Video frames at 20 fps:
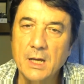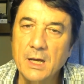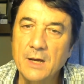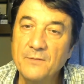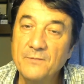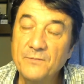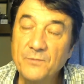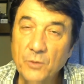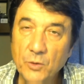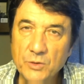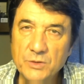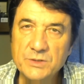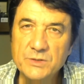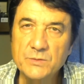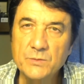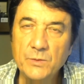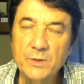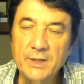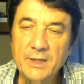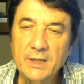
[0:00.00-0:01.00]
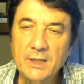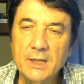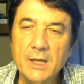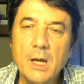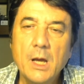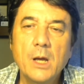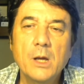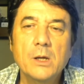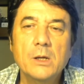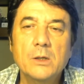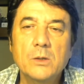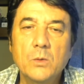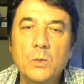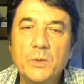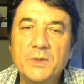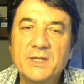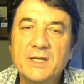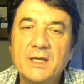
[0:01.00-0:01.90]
forcefully with